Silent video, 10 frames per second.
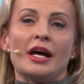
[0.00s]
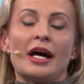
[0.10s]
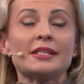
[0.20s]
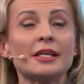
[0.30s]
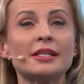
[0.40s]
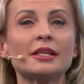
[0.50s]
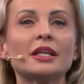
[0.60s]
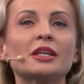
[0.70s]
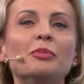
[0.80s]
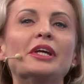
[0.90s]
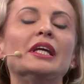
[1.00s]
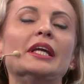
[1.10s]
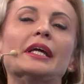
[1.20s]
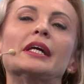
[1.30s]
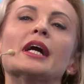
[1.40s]
As I said at the
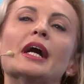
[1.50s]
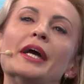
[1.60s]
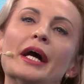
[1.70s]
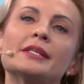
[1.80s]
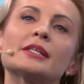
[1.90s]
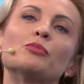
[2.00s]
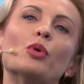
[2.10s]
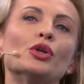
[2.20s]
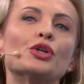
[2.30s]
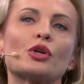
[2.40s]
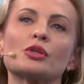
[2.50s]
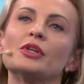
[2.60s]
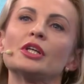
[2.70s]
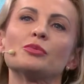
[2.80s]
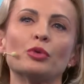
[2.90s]
beginning, I asked Polish
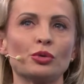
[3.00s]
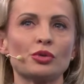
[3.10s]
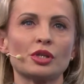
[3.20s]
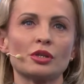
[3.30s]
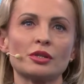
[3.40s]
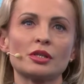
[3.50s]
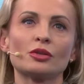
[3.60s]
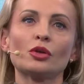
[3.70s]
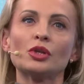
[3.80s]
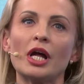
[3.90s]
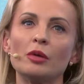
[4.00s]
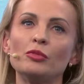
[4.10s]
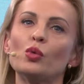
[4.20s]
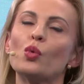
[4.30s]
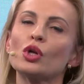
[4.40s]
cosmetics producers to tell
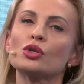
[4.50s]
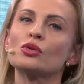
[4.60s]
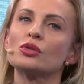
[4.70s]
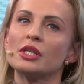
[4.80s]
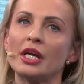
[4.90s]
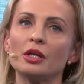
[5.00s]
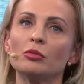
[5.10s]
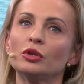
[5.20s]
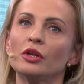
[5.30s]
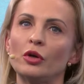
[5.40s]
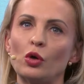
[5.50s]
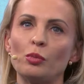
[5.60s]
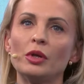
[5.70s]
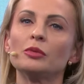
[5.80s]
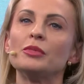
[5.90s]
me what sustainable
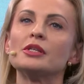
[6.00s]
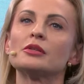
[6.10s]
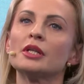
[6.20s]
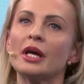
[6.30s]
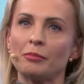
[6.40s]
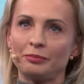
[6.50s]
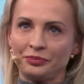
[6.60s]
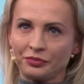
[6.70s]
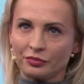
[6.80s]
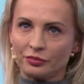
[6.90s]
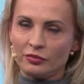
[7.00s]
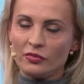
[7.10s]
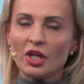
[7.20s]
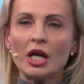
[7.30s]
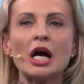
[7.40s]
development means to them.
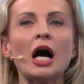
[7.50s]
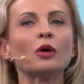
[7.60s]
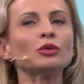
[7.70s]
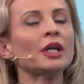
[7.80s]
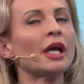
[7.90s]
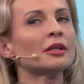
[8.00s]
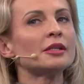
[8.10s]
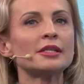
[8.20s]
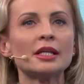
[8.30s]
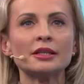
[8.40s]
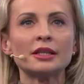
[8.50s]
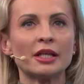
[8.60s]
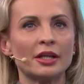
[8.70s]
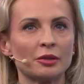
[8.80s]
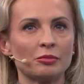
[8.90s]
How do they understand the
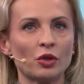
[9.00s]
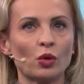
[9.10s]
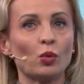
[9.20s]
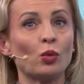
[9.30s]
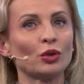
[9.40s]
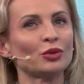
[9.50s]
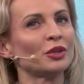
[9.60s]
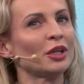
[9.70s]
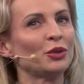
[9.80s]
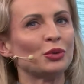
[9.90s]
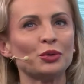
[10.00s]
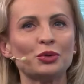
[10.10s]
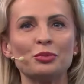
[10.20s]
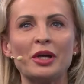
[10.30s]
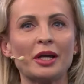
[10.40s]
term? What do they do
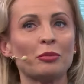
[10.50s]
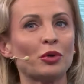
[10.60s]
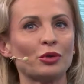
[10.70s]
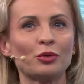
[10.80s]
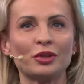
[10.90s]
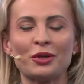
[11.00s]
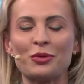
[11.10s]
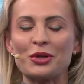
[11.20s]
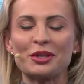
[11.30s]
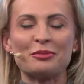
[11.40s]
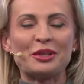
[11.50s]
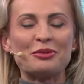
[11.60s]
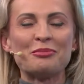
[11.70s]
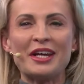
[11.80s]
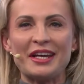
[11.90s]
to make the world a
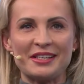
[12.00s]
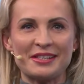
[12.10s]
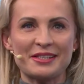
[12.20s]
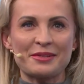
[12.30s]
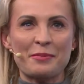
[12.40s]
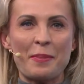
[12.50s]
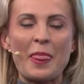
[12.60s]
better place?